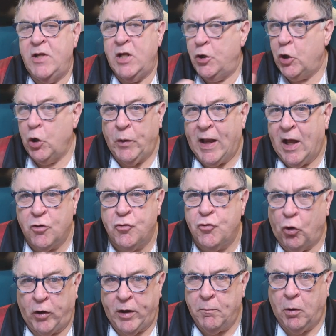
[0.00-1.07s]
you do get a
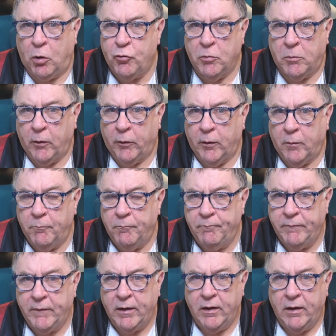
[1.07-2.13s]
soggy bottom on them.
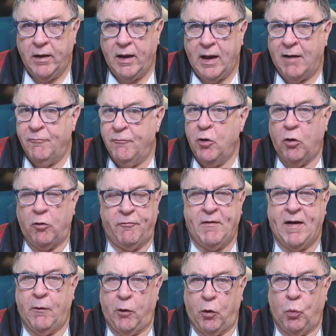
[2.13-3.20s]
I've not
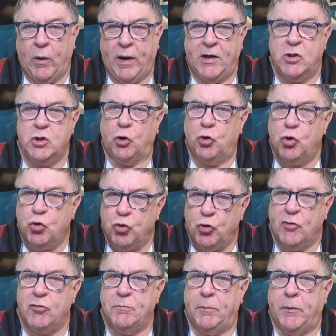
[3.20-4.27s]
found a way to
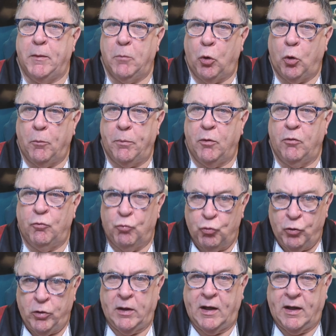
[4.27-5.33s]
crisp them up
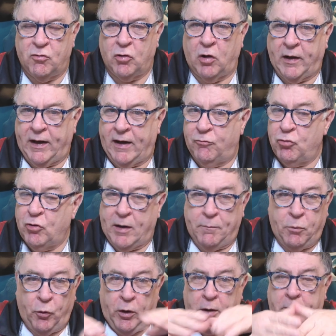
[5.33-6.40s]
really solid. I've
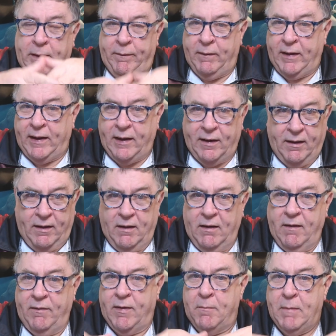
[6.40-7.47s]
tried putting them in the
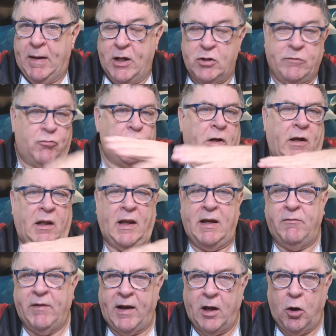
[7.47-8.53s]
mesh, I've tried
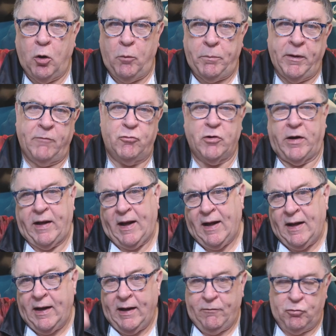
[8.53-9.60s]
leaving it open, I've tried
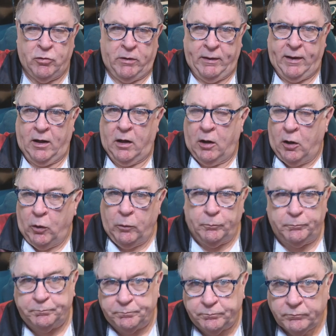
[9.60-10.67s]
it high, I've tried it
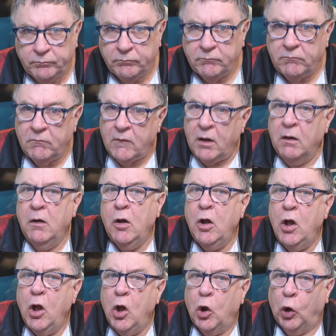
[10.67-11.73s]
low.
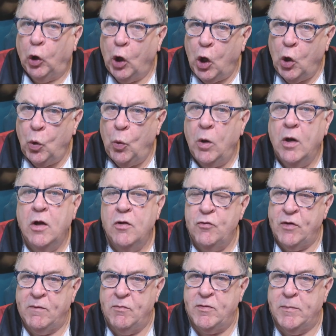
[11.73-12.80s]
Low
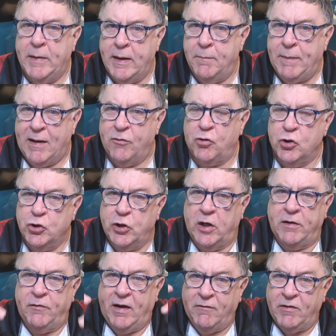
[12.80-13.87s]
seems to be the best, because
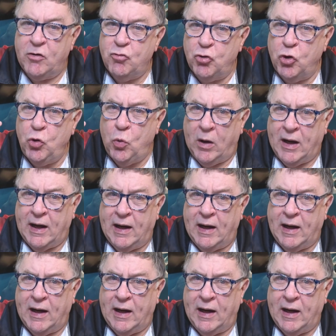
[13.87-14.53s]
if you have it too